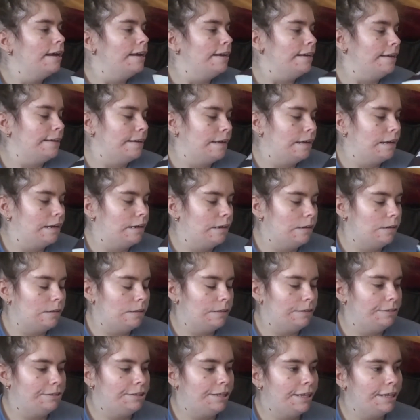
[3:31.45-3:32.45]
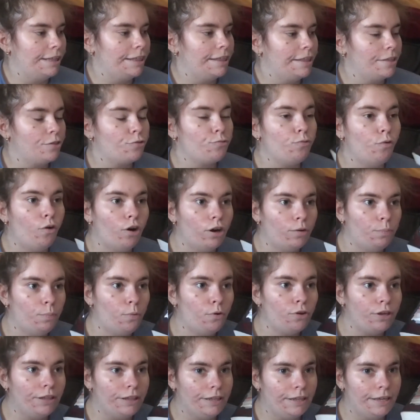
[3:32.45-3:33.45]
This is 4th
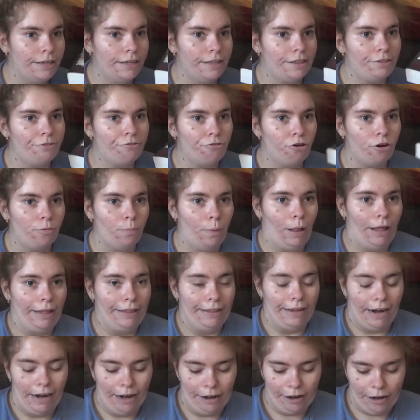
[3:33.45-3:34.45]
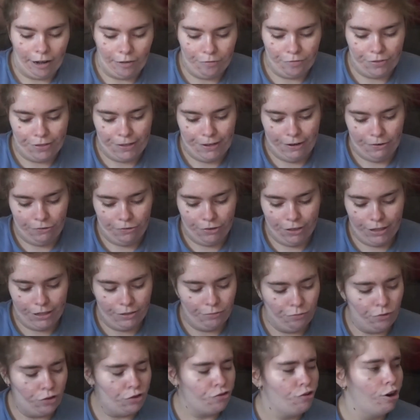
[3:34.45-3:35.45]
book in his Stormlight Archive series,
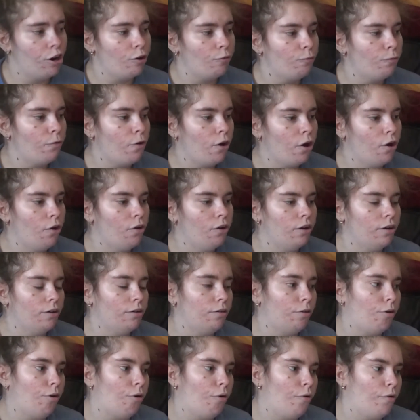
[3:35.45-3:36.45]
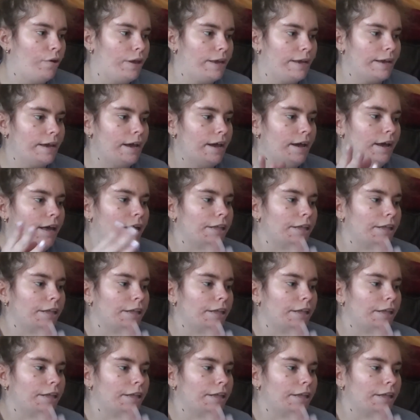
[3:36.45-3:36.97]
in which we are following